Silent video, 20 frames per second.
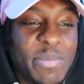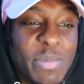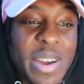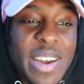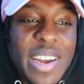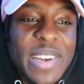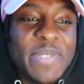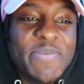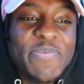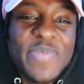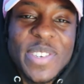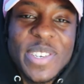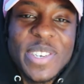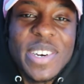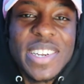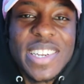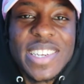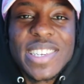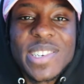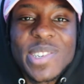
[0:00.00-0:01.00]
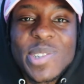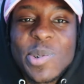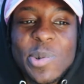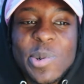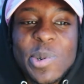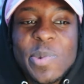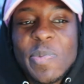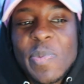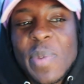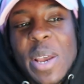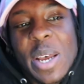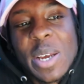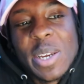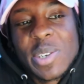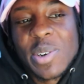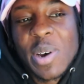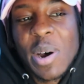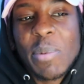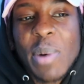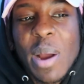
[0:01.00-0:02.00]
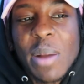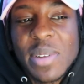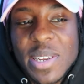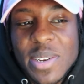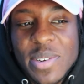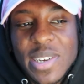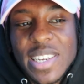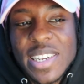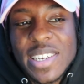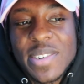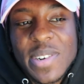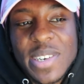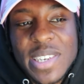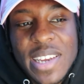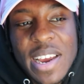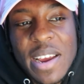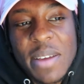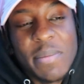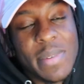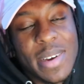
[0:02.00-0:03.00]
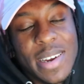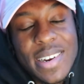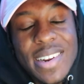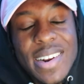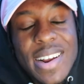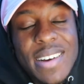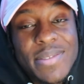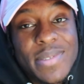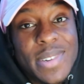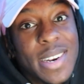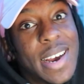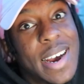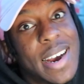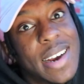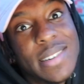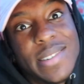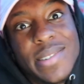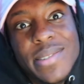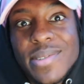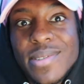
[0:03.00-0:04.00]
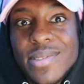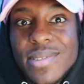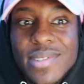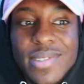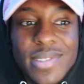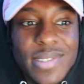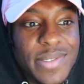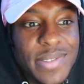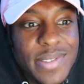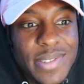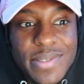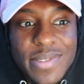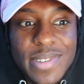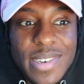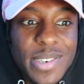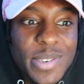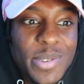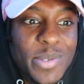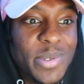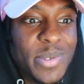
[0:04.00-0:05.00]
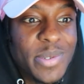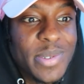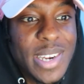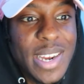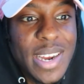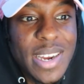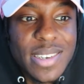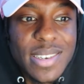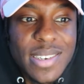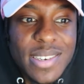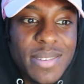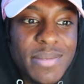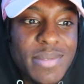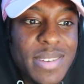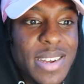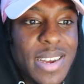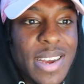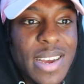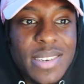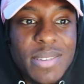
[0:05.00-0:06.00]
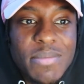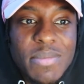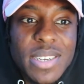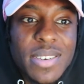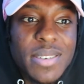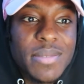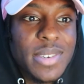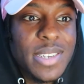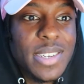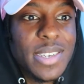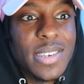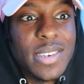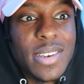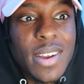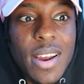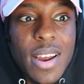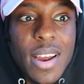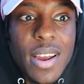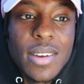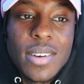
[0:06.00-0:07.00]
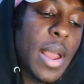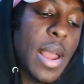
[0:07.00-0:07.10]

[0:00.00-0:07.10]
But, you know, this is cool, so I'll probably do it this one time. And then after that, you know, if I do react to something, it has to be something sad.